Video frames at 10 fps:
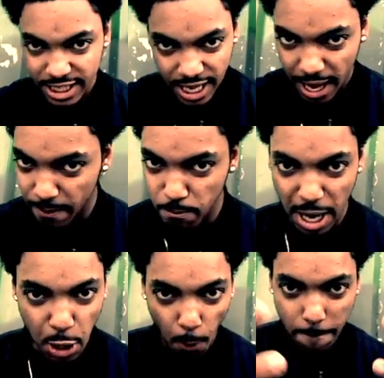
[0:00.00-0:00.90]
Didn't
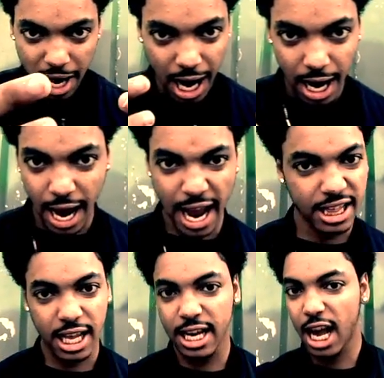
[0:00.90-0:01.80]
pay no mind,
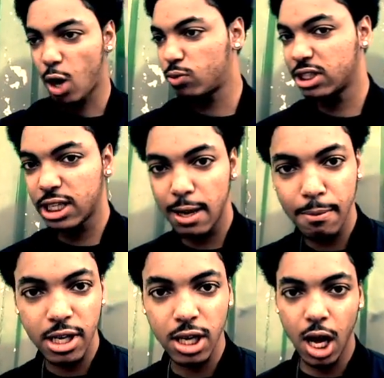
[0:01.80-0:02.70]
ain't think I was
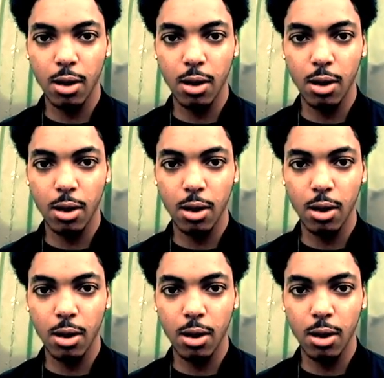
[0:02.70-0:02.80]
keeping